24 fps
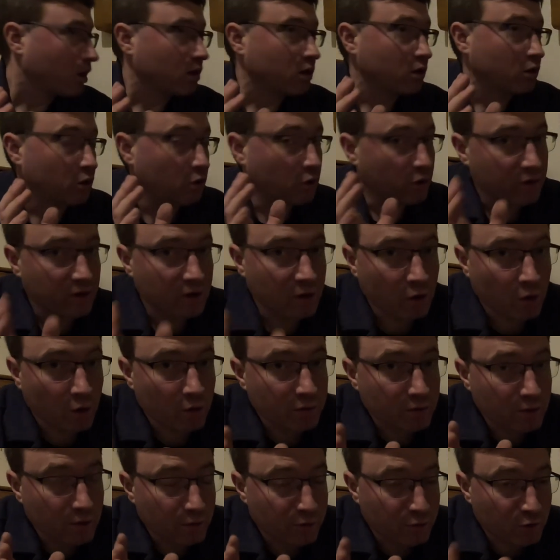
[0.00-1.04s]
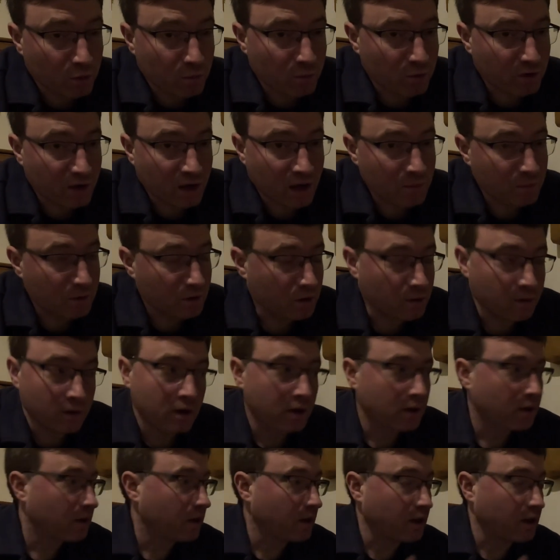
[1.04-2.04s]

Looking on the thermal camera,